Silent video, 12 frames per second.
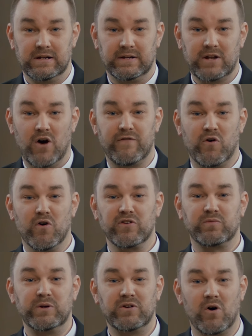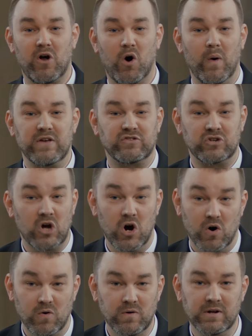Now, of course, we don't always
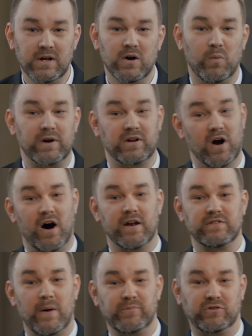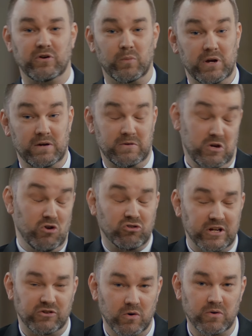know what God is up to. We
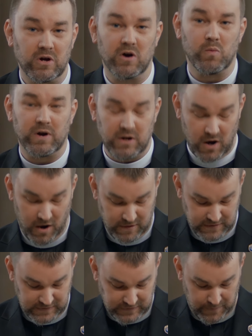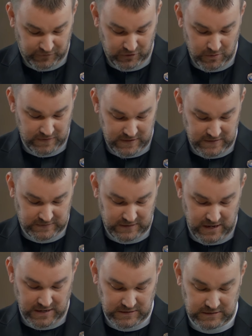usually don't know what God is up to in these
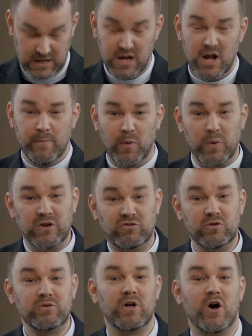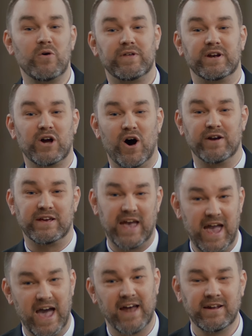things. But we do know that God
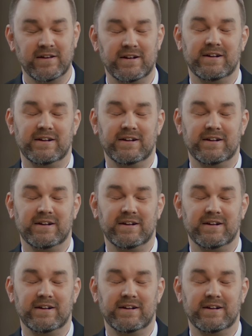can.